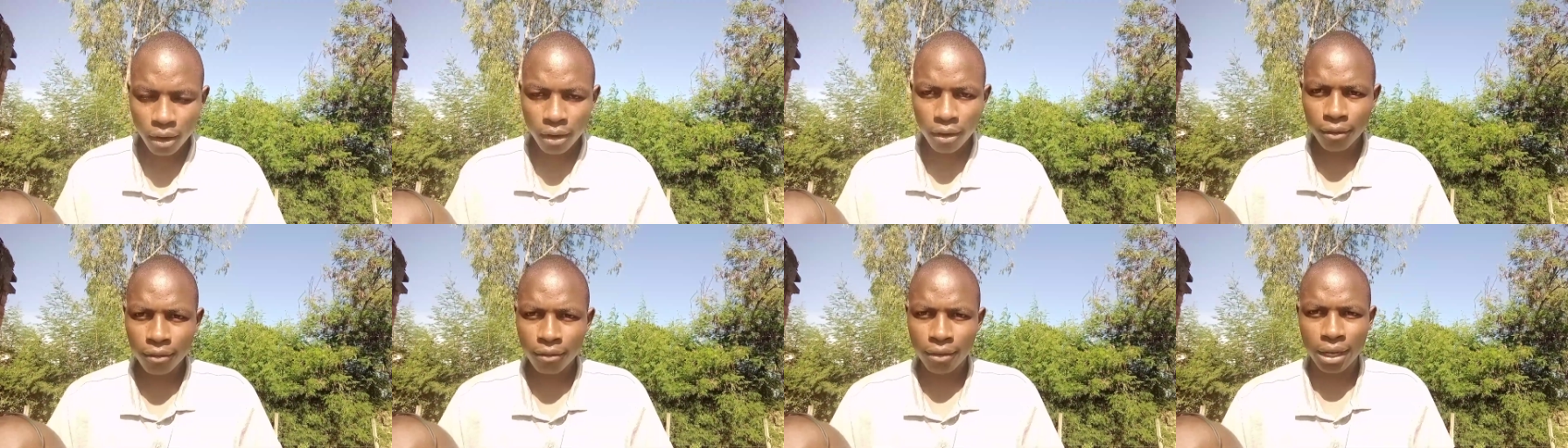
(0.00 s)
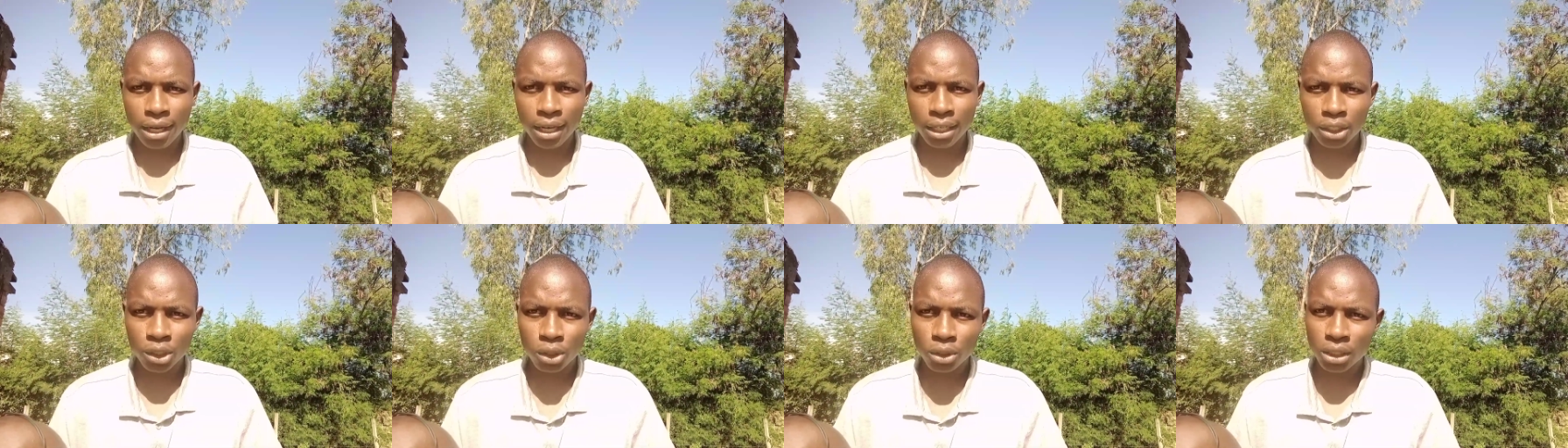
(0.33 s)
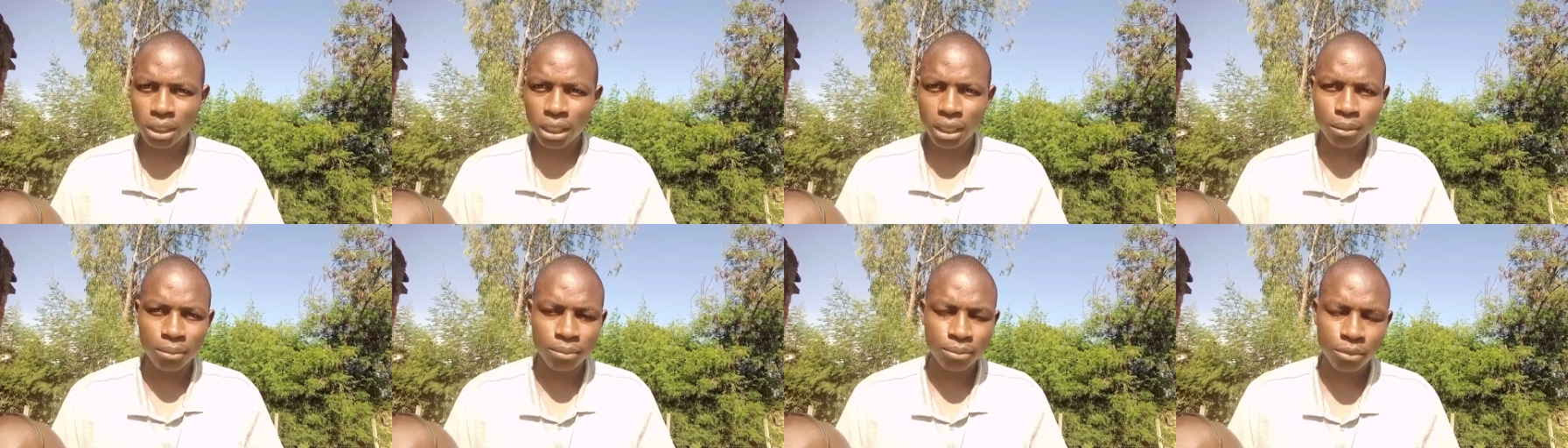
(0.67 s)
over a
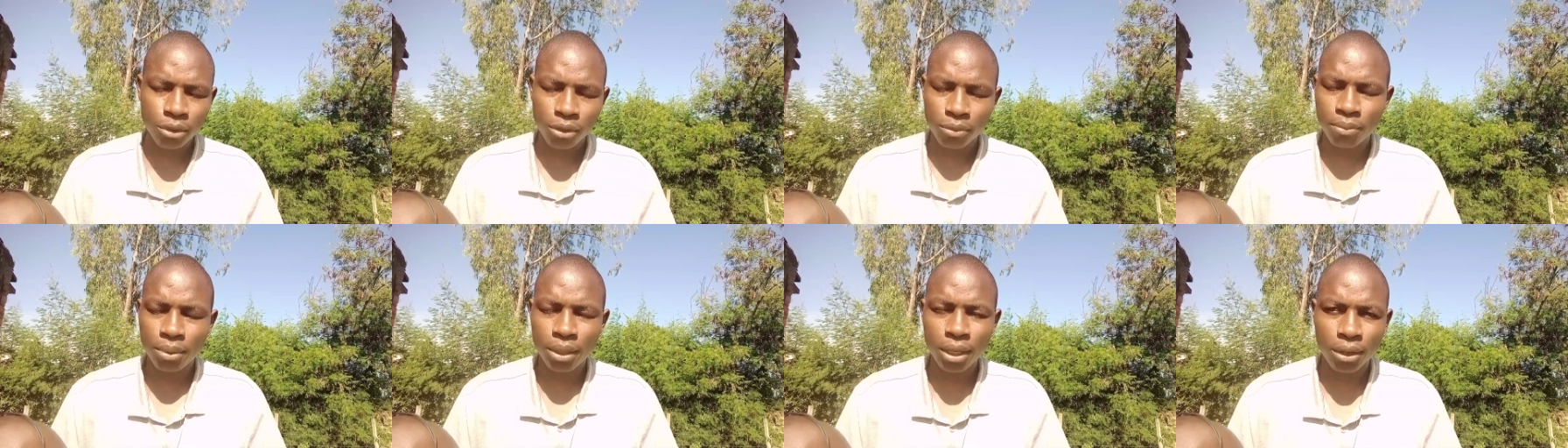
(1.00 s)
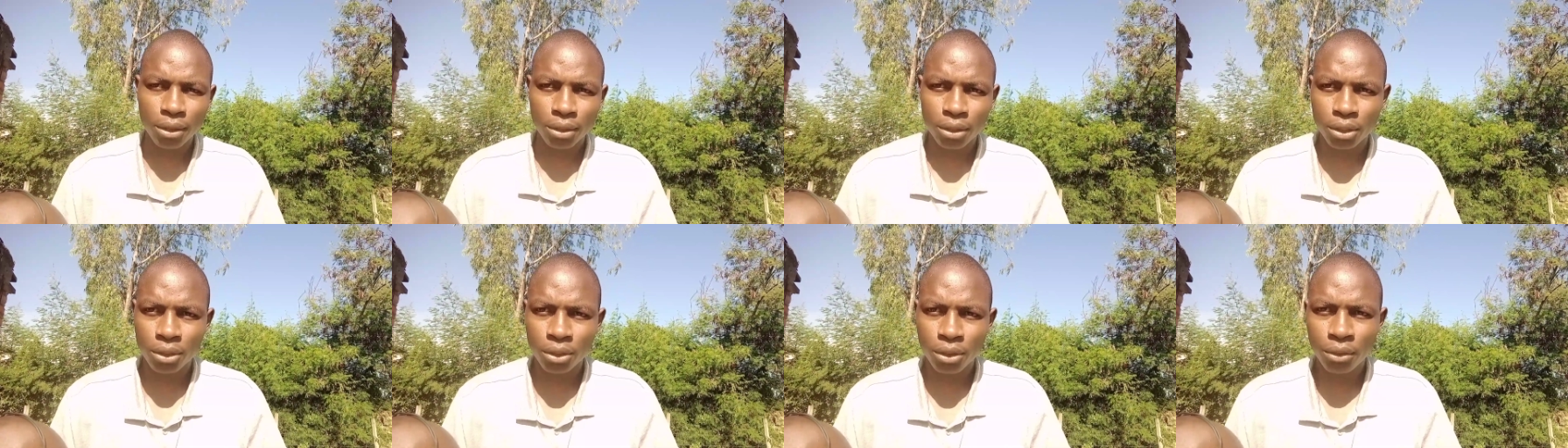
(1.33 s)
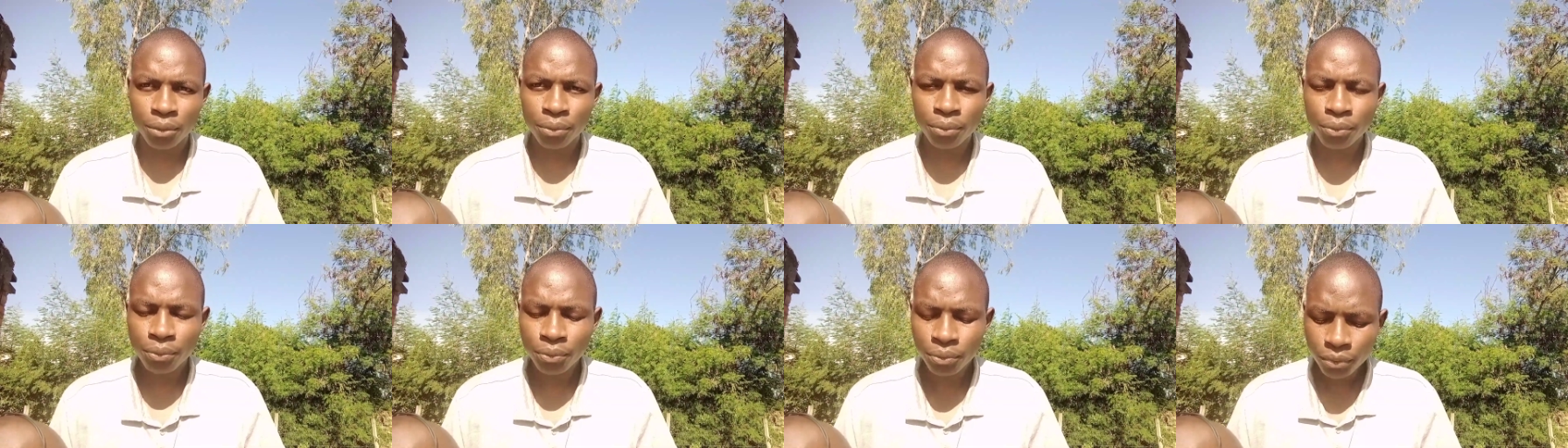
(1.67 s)
short time period, you
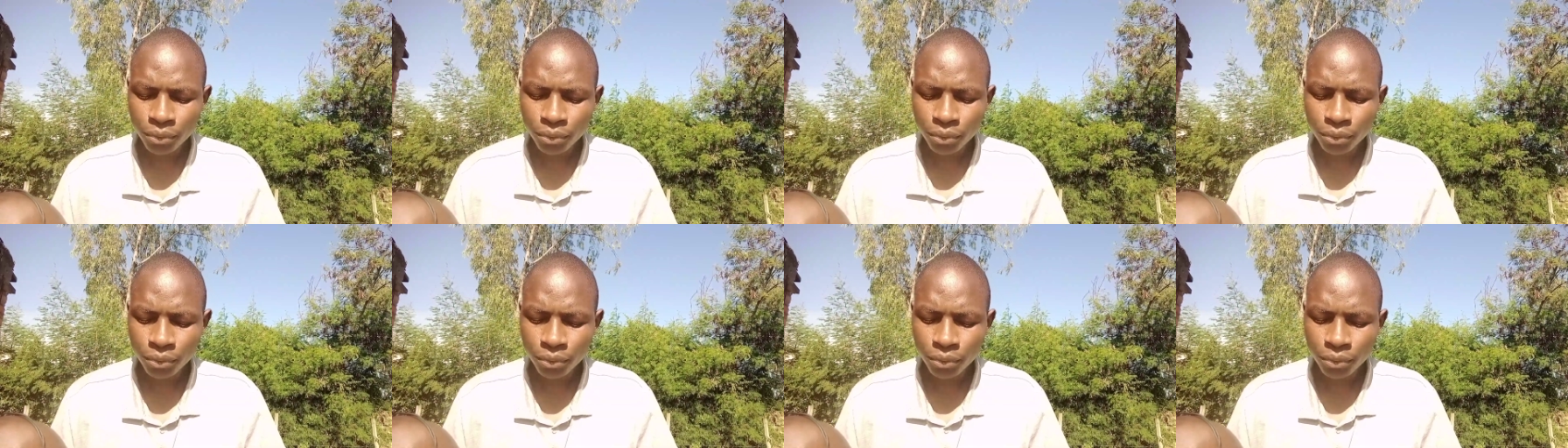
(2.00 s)
know.